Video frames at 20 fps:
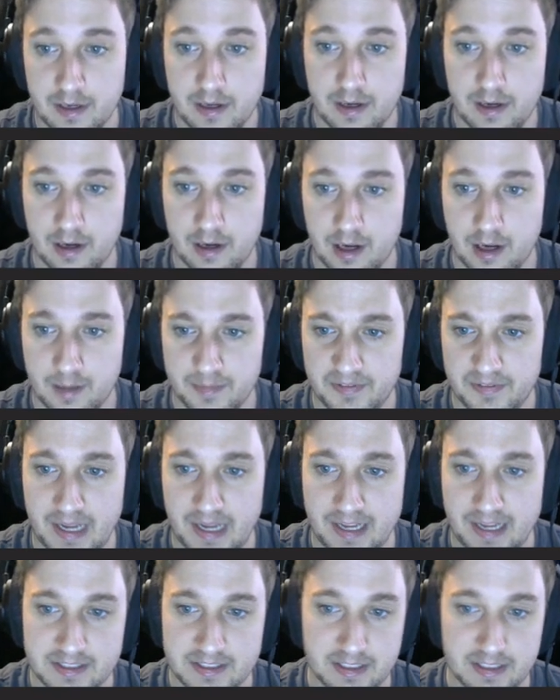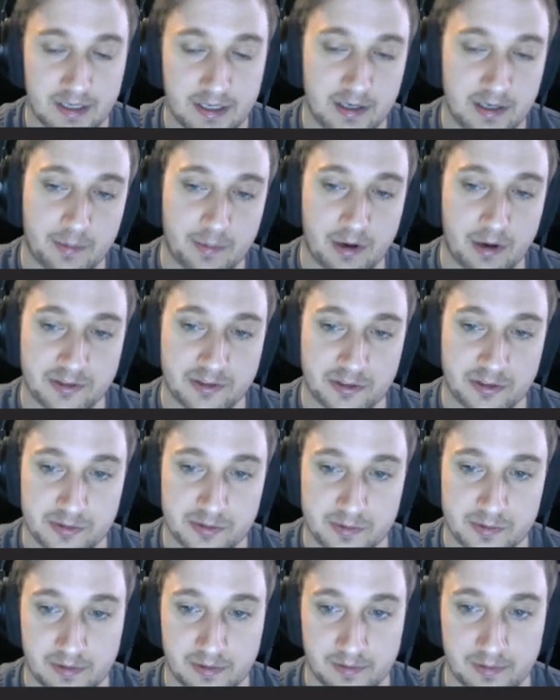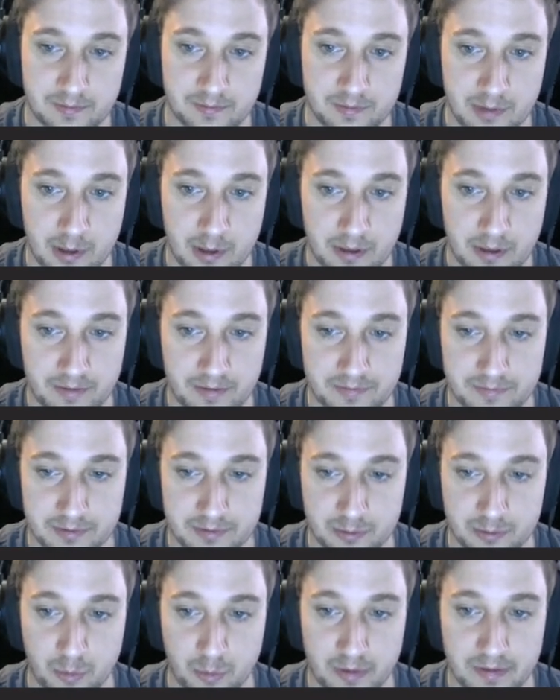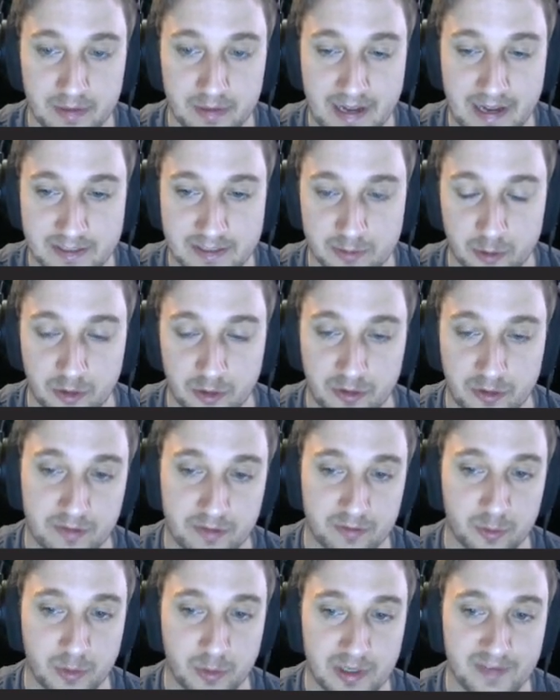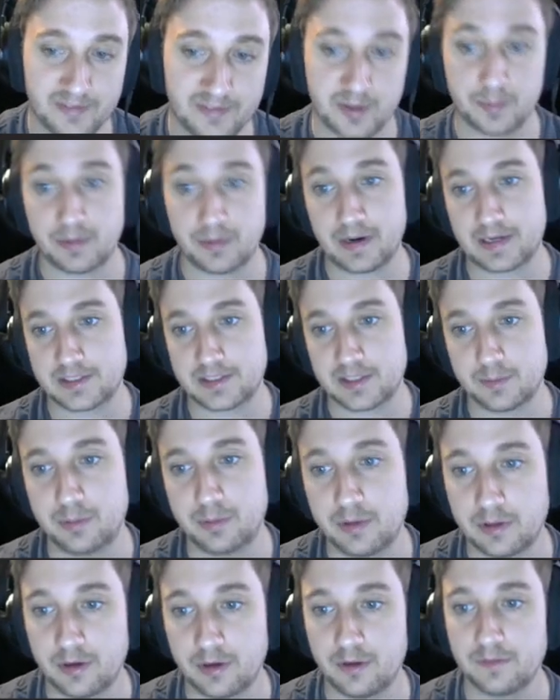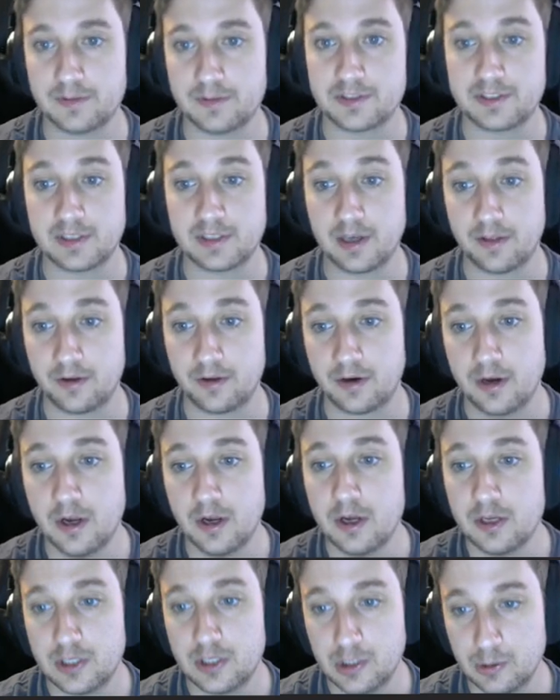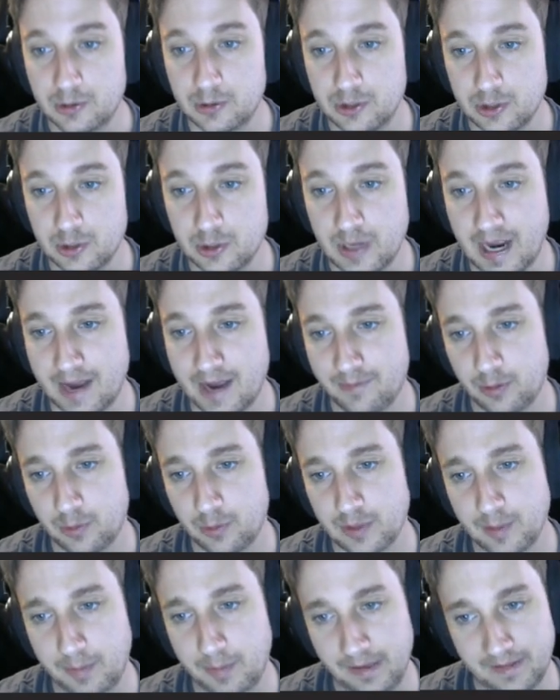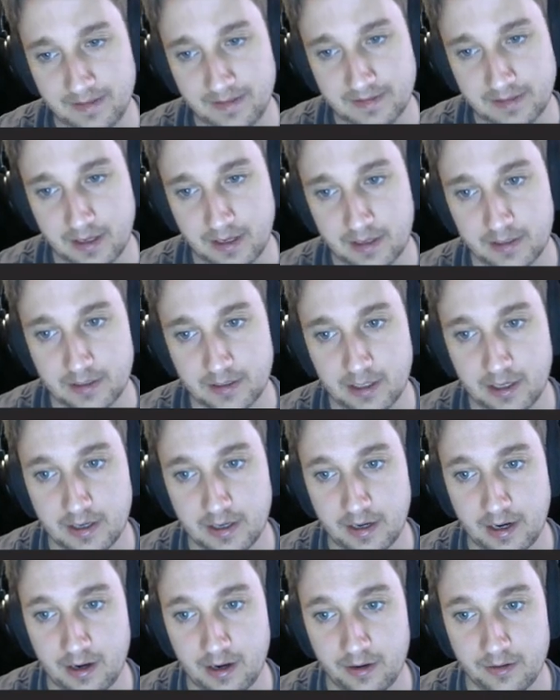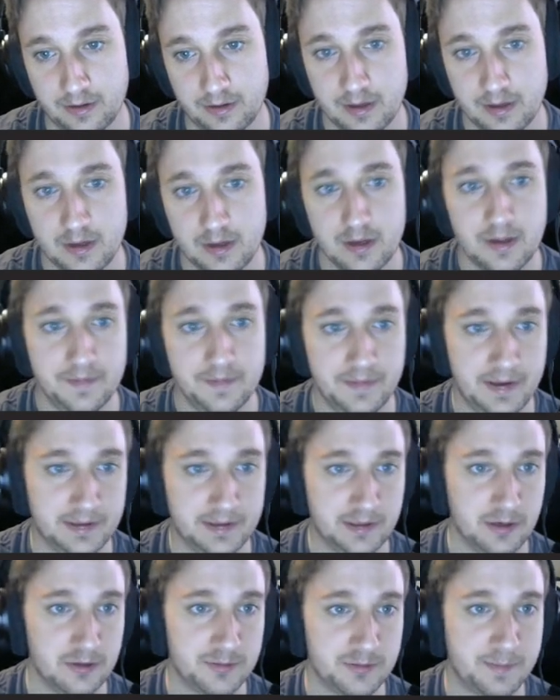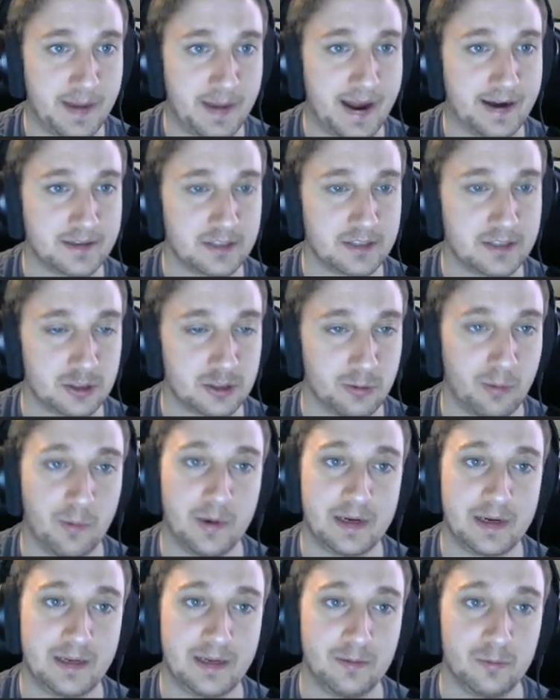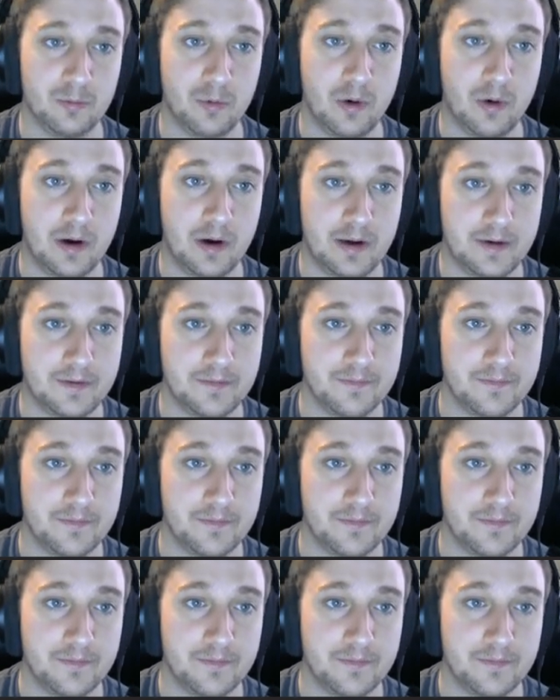If you can't see it in your parts, I'll just note out this one last little thing for whenever you're practicing putting all this together. You do have a repeat that's kind of cut out that goes back to 21.